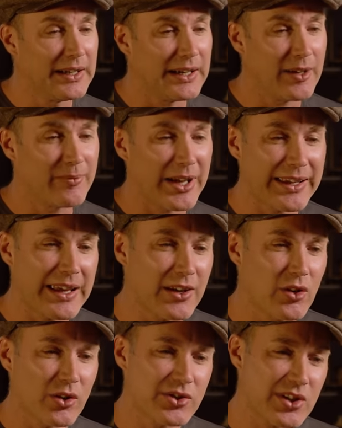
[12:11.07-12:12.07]

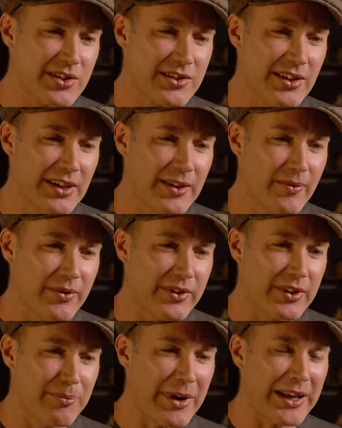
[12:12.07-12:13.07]
Again, not just
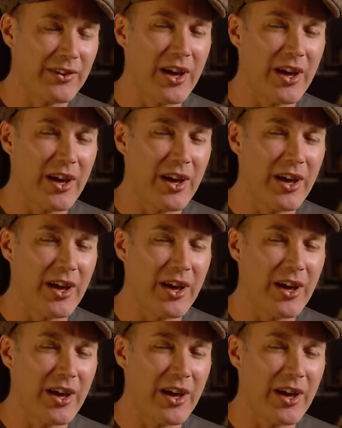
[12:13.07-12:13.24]
to make